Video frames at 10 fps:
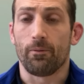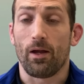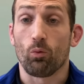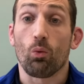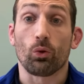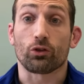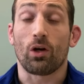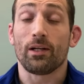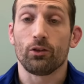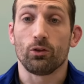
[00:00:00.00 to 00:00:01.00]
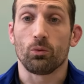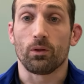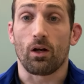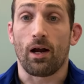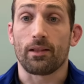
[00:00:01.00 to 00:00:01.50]
and what we're trying to do
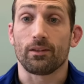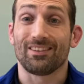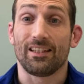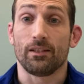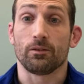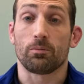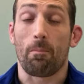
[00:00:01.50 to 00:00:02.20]
with our athletes is